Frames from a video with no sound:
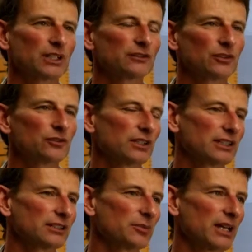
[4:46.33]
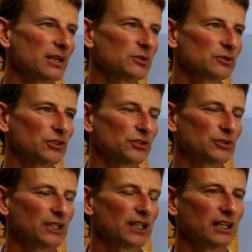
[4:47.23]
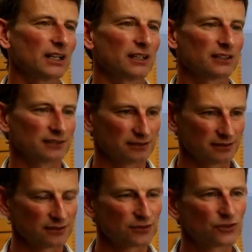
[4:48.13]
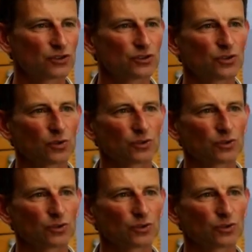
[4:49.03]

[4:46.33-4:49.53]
fulfilling to be able to talk